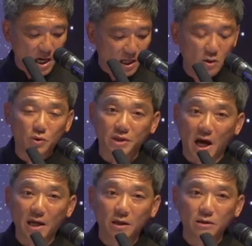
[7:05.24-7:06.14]
and new
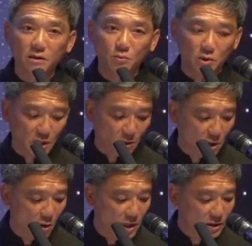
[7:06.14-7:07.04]
science, which I'll
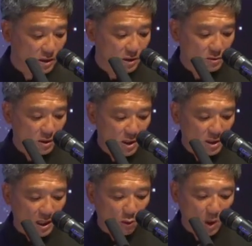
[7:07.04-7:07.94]
go into,
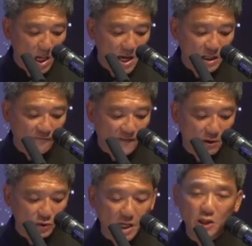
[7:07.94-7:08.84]
that will lay the
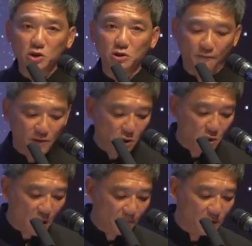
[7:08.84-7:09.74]
foundation of new
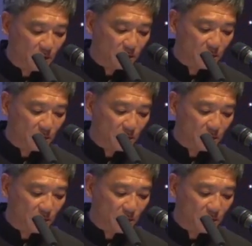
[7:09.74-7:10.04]
governance,